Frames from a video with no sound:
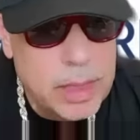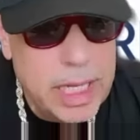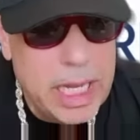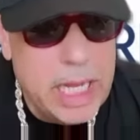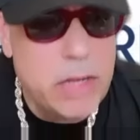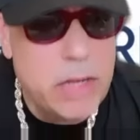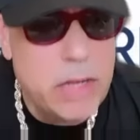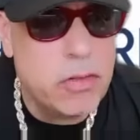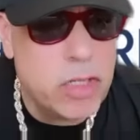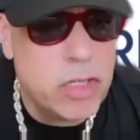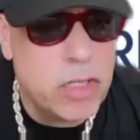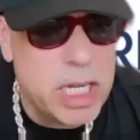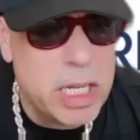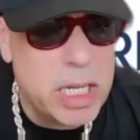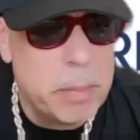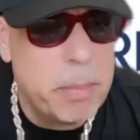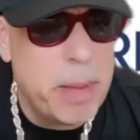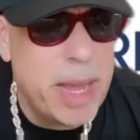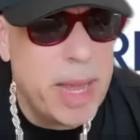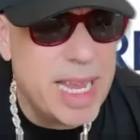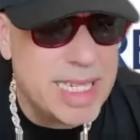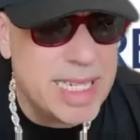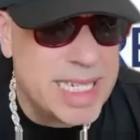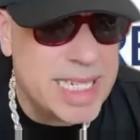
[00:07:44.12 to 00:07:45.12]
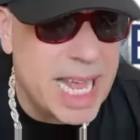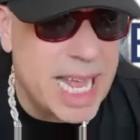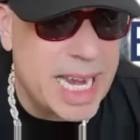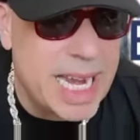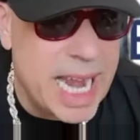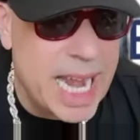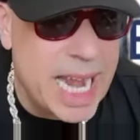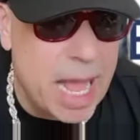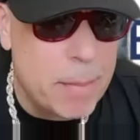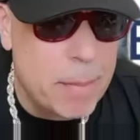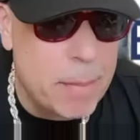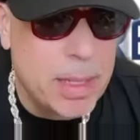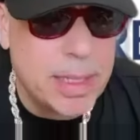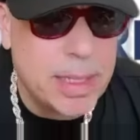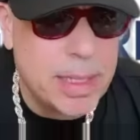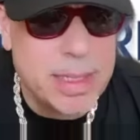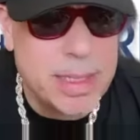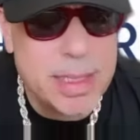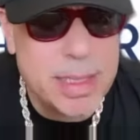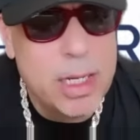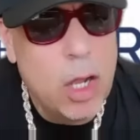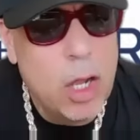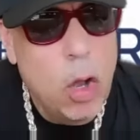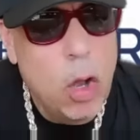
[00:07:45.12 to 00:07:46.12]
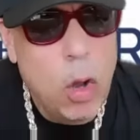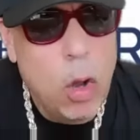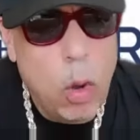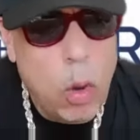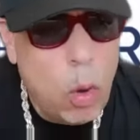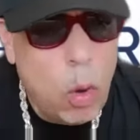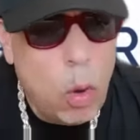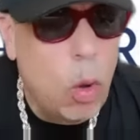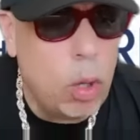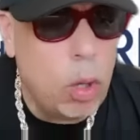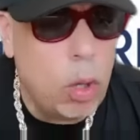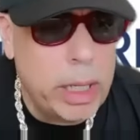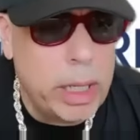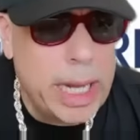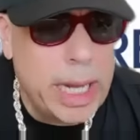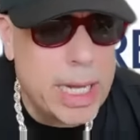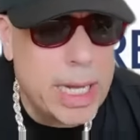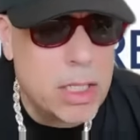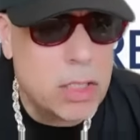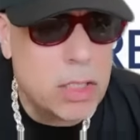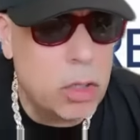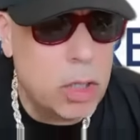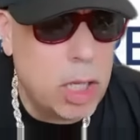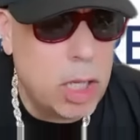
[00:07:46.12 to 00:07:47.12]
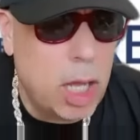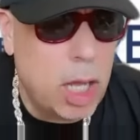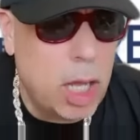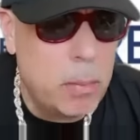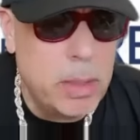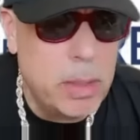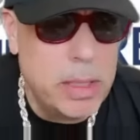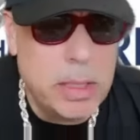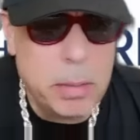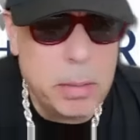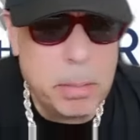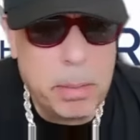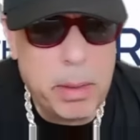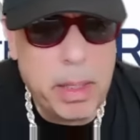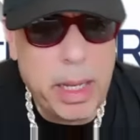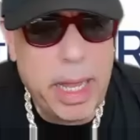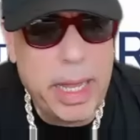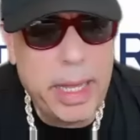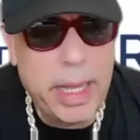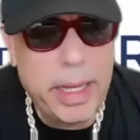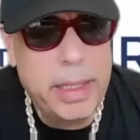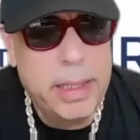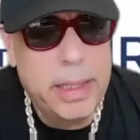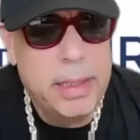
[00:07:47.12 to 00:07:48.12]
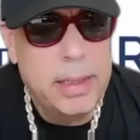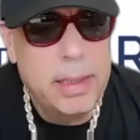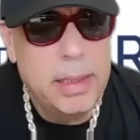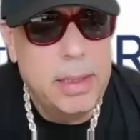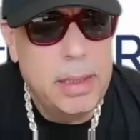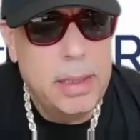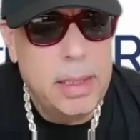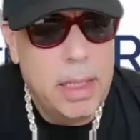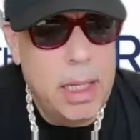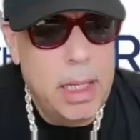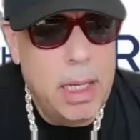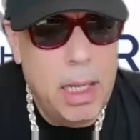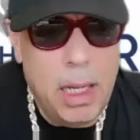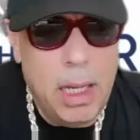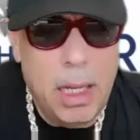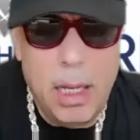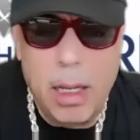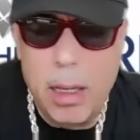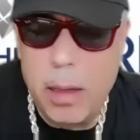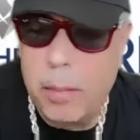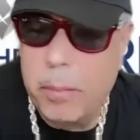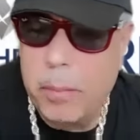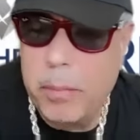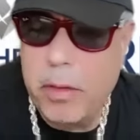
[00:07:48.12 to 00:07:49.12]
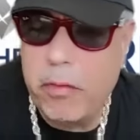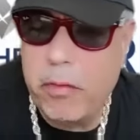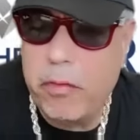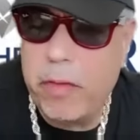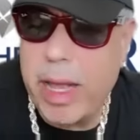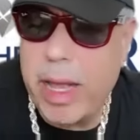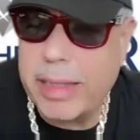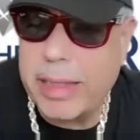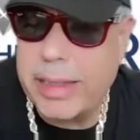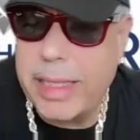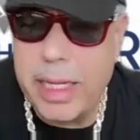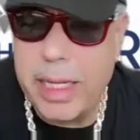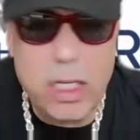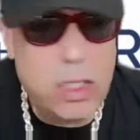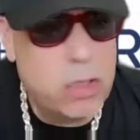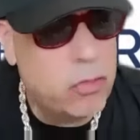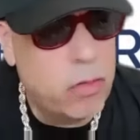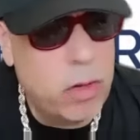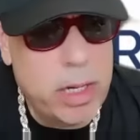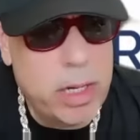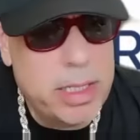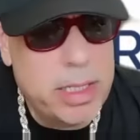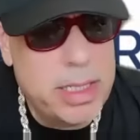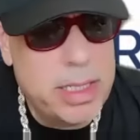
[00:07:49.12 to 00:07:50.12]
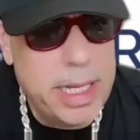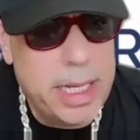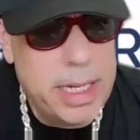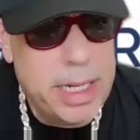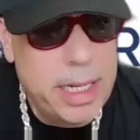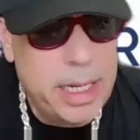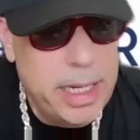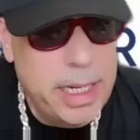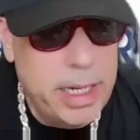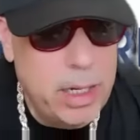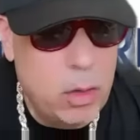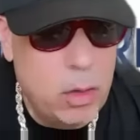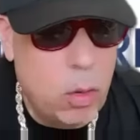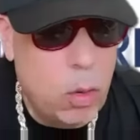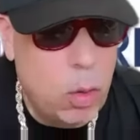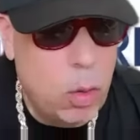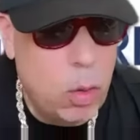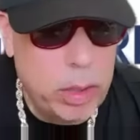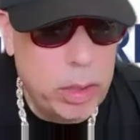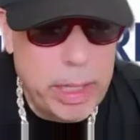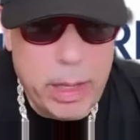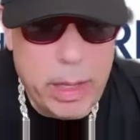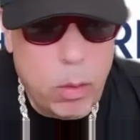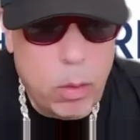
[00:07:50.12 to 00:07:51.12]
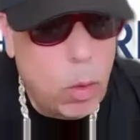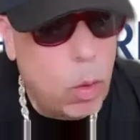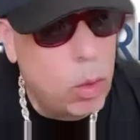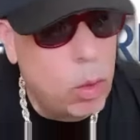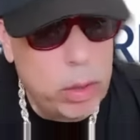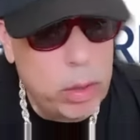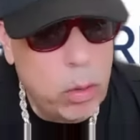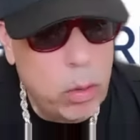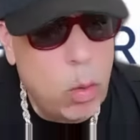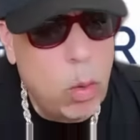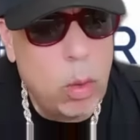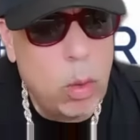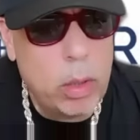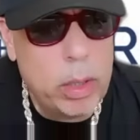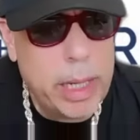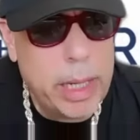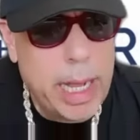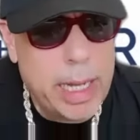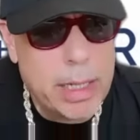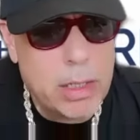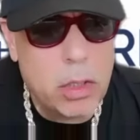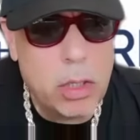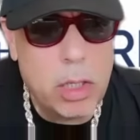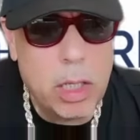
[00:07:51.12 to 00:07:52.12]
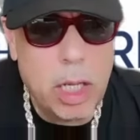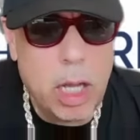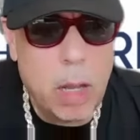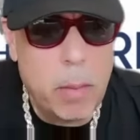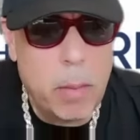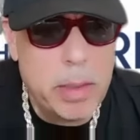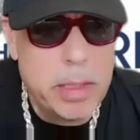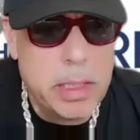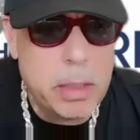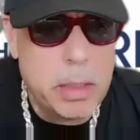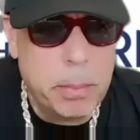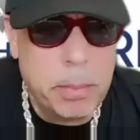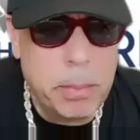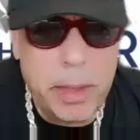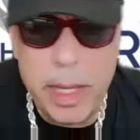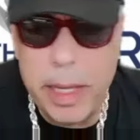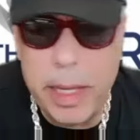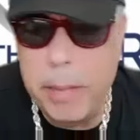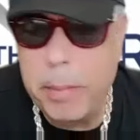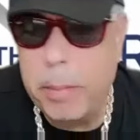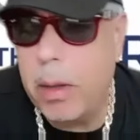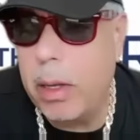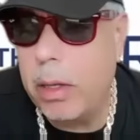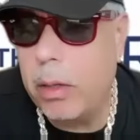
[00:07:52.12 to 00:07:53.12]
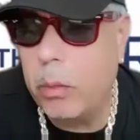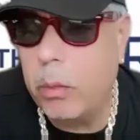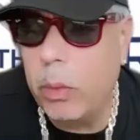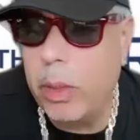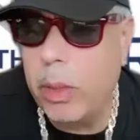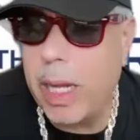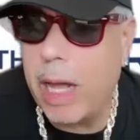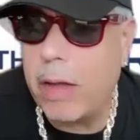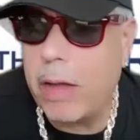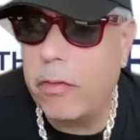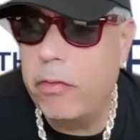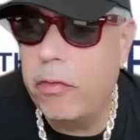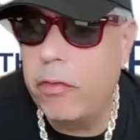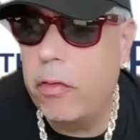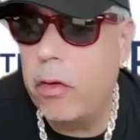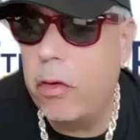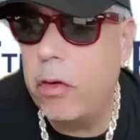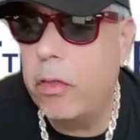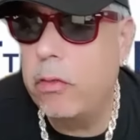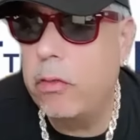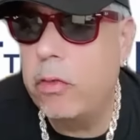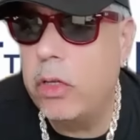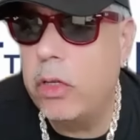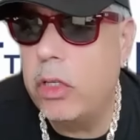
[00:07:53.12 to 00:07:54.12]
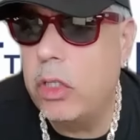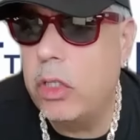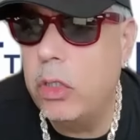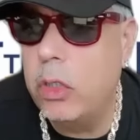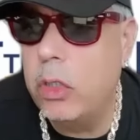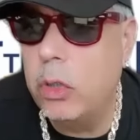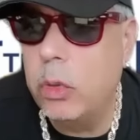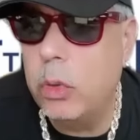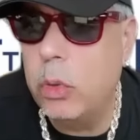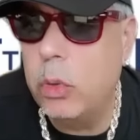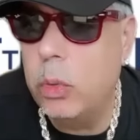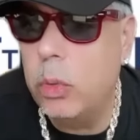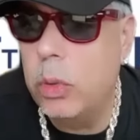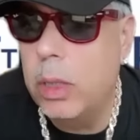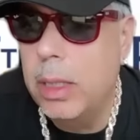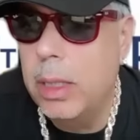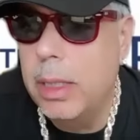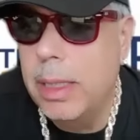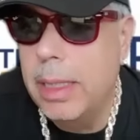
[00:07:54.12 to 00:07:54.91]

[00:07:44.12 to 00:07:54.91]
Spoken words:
interesting pace dynamics. All of that's going to come into play. The fact that it's run at Santa Anita, all of that's going to come into play. But without further ado,